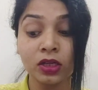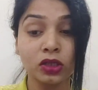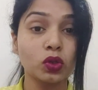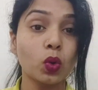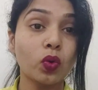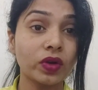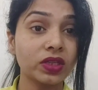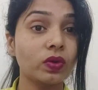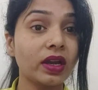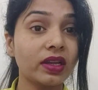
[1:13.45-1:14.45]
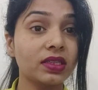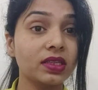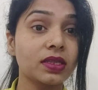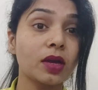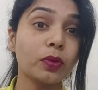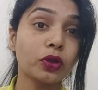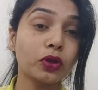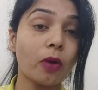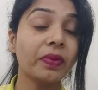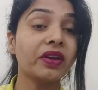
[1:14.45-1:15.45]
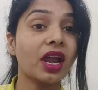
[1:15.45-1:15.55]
So first we are discussing about the topic